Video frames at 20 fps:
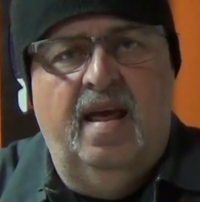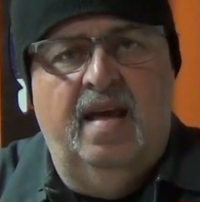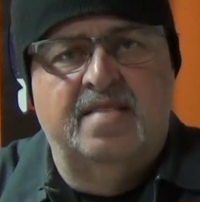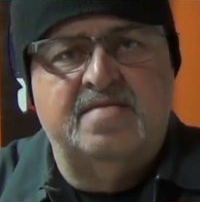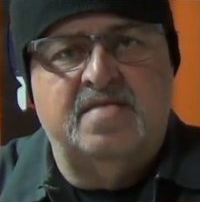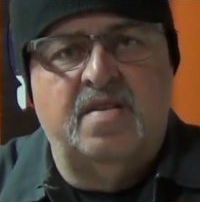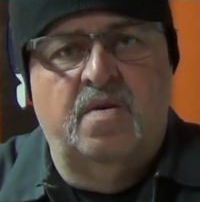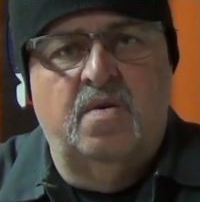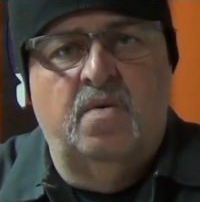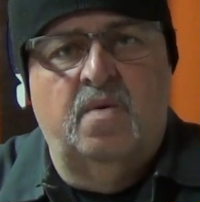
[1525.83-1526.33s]

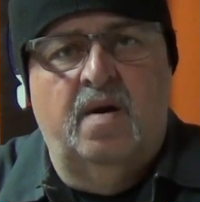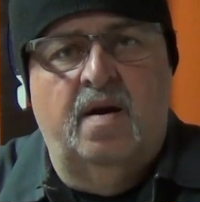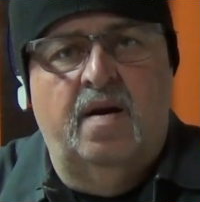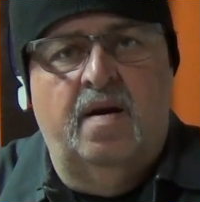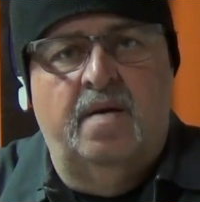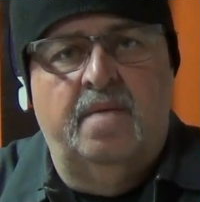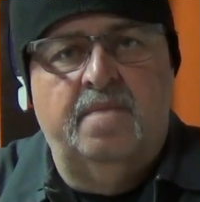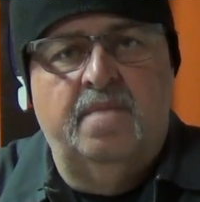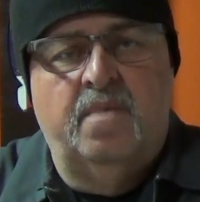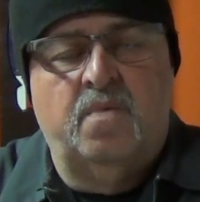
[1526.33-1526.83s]

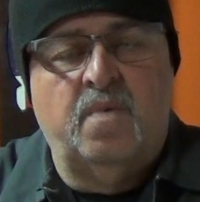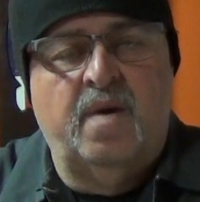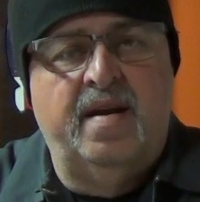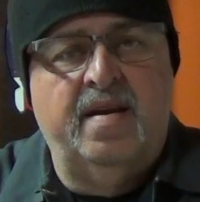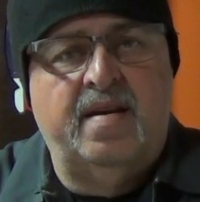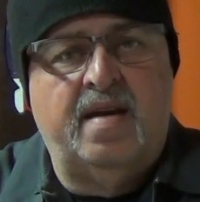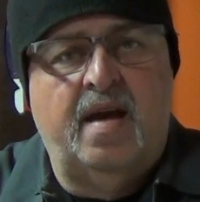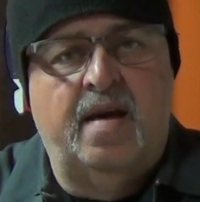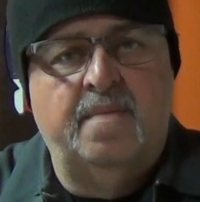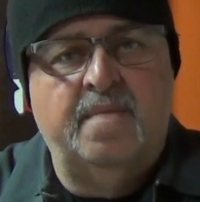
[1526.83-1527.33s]
So
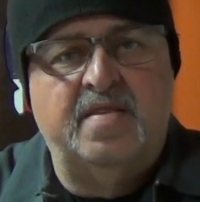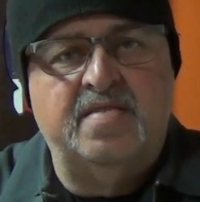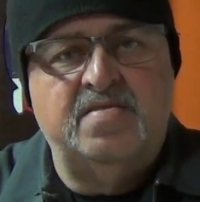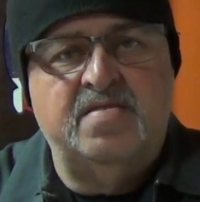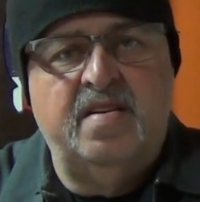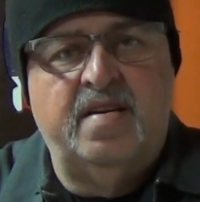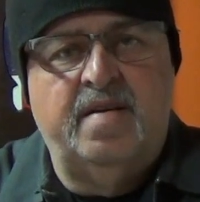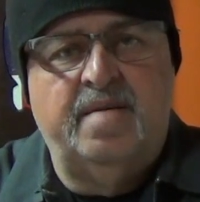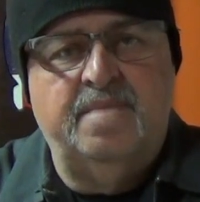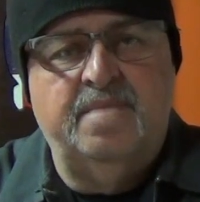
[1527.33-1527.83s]
rate, comment,
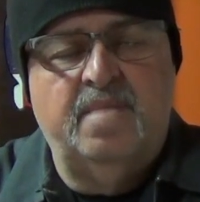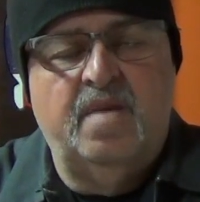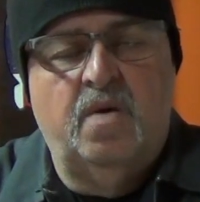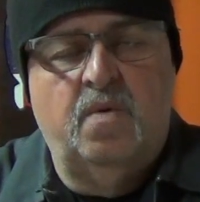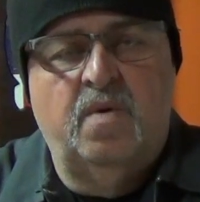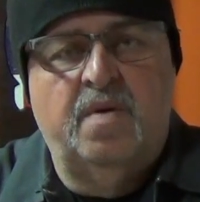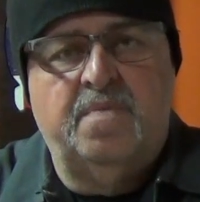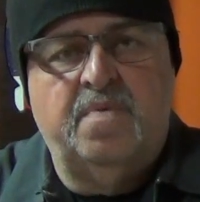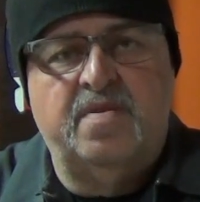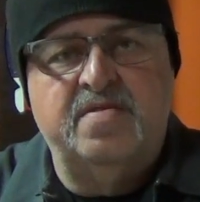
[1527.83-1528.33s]
share.
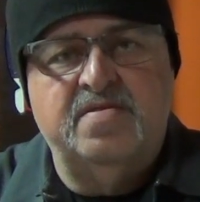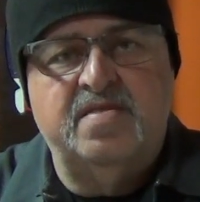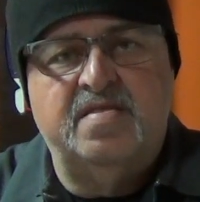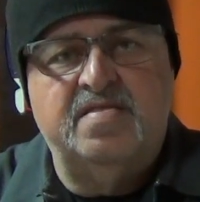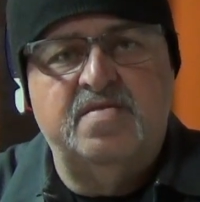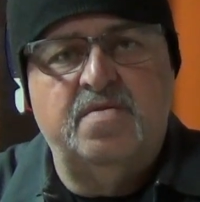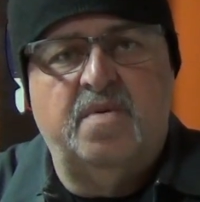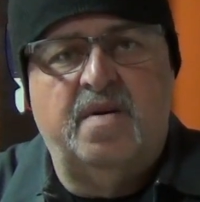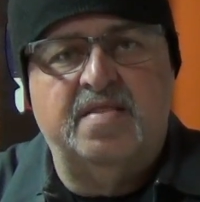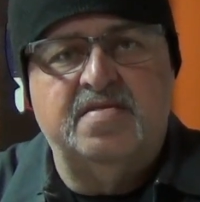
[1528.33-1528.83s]
We
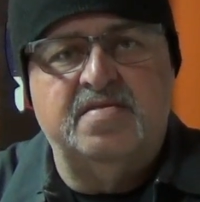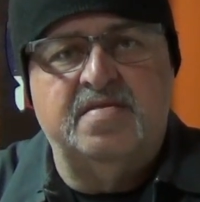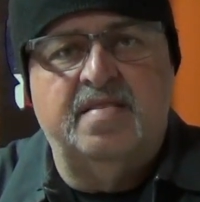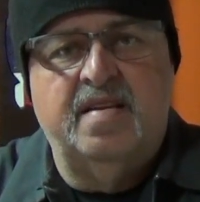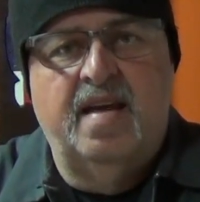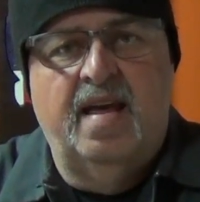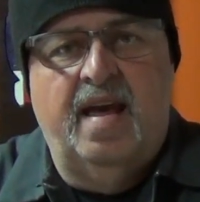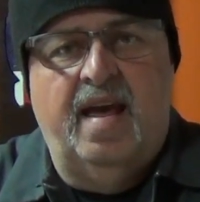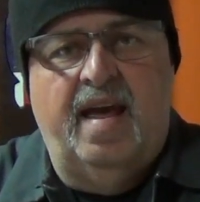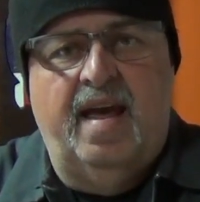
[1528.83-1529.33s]
appreciate you watching,
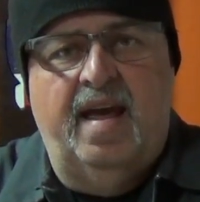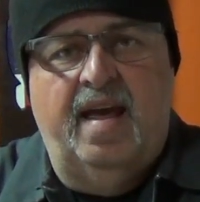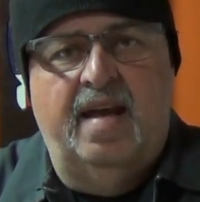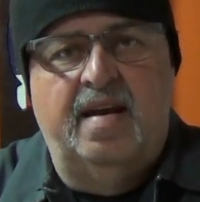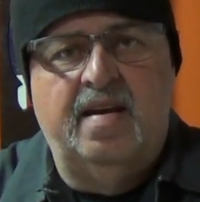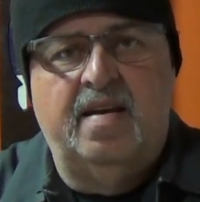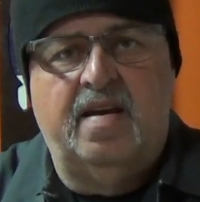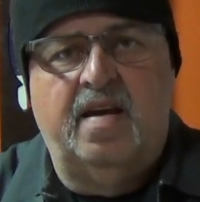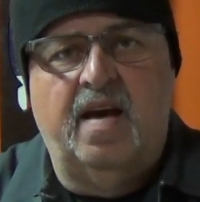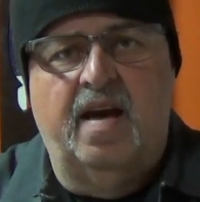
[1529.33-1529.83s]

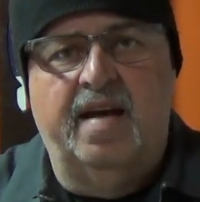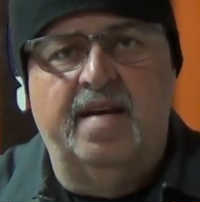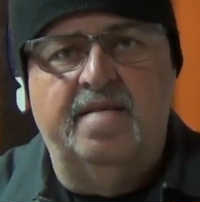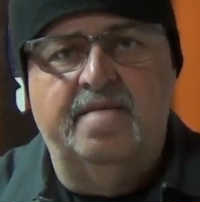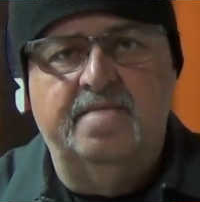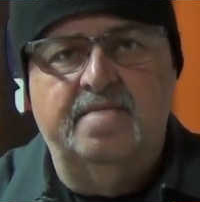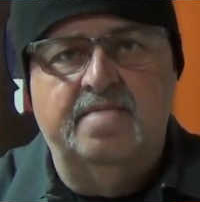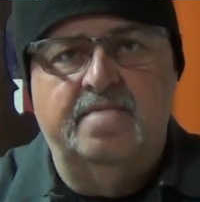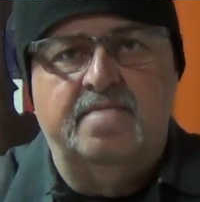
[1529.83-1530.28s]
and cut.